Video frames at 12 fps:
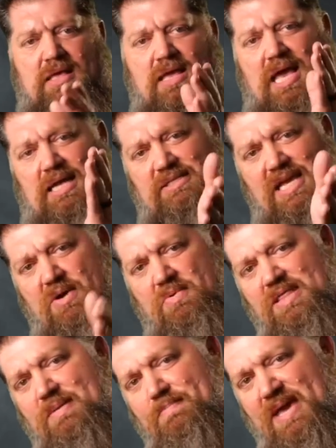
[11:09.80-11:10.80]
I tell you, one
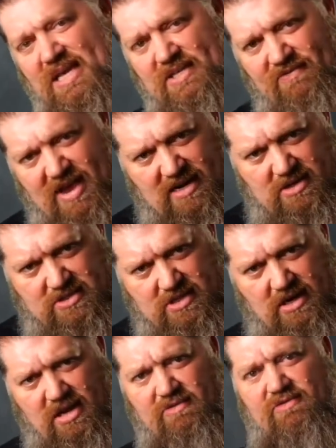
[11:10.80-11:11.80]
of the biggest factors to
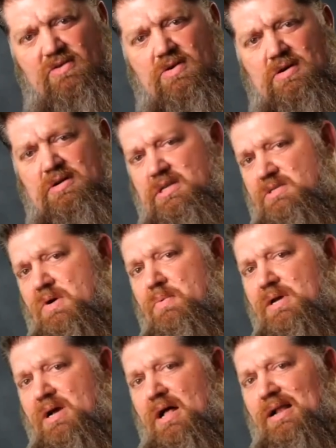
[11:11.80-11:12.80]
look for is what
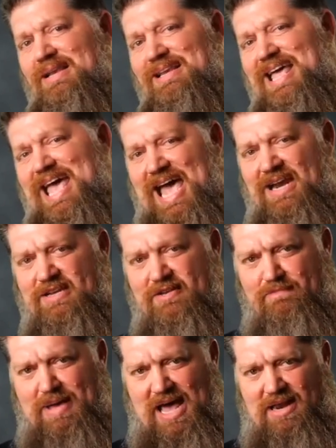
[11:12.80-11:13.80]
we call
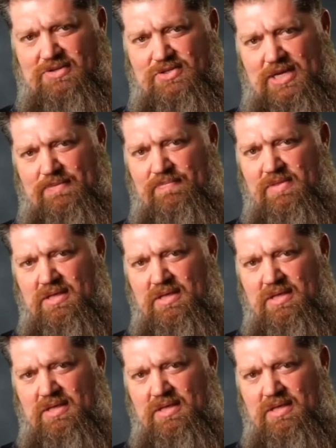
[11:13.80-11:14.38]
active balancing.